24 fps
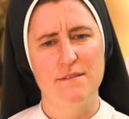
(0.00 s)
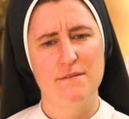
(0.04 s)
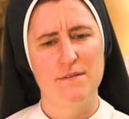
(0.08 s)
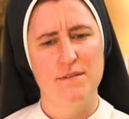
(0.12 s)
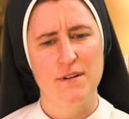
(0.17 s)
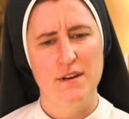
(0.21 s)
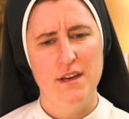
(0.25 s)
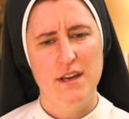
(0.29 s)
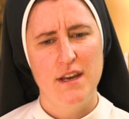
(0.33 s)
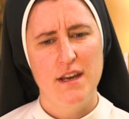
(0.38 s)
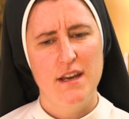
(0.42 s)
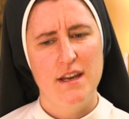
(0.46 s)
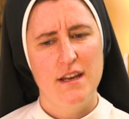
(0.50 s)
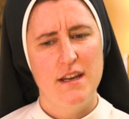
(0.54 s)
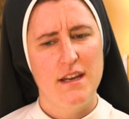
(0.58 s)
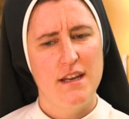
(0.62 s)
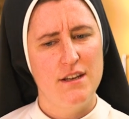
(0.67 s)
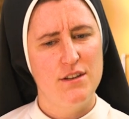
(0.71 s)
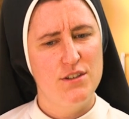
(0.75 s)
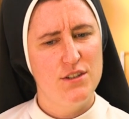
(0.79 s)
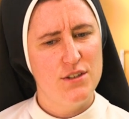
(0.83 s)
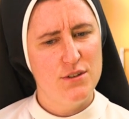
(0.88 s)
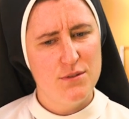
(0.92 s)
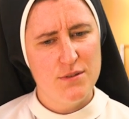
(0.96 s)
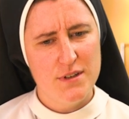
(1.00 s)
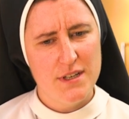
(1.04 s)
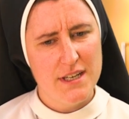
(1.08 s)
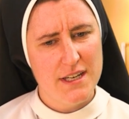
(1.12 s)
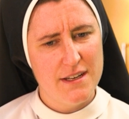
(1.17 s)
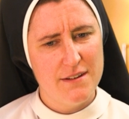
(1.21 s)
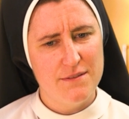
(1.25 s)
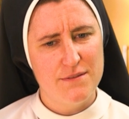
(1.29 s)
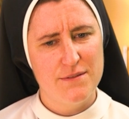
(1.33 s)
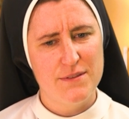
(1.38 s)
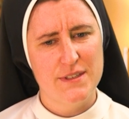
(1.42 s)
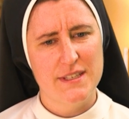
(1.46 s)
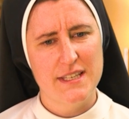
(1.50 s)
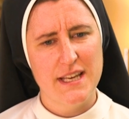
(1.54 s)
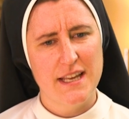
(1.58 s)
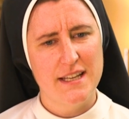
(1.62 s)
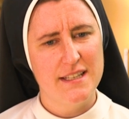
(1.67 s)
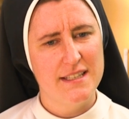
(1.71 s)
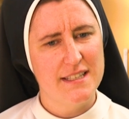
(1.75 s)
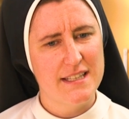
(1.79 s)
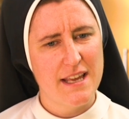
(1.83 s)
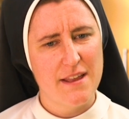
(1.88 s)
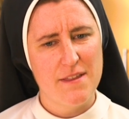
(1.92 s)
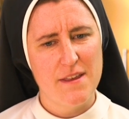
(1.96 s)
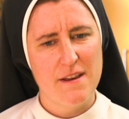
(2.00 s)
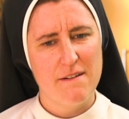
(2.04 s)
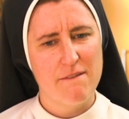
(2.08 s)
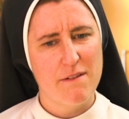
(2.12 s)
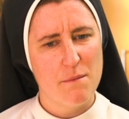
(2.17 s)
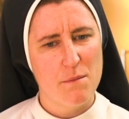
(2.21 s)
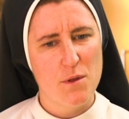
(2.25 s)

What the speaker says: of intuitive sense, I think,